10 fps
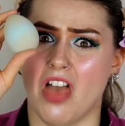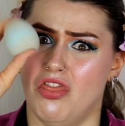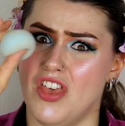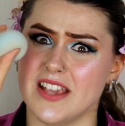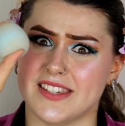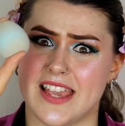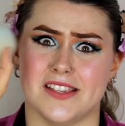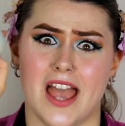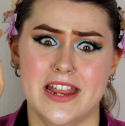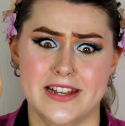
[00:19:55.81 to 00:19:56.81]
This
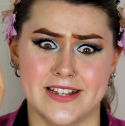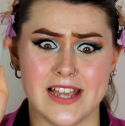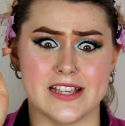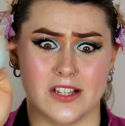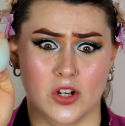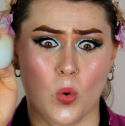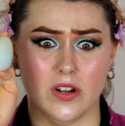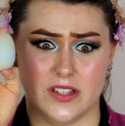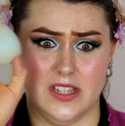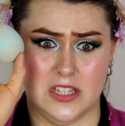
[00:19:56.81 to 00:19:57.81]
is a decent
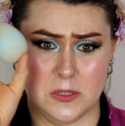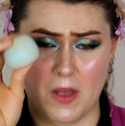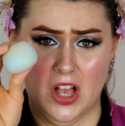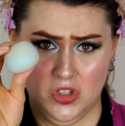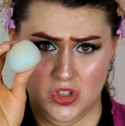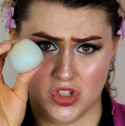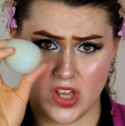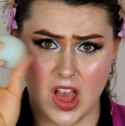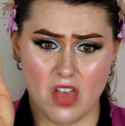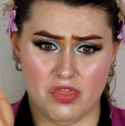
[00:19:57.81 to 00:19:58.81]
quality sponge.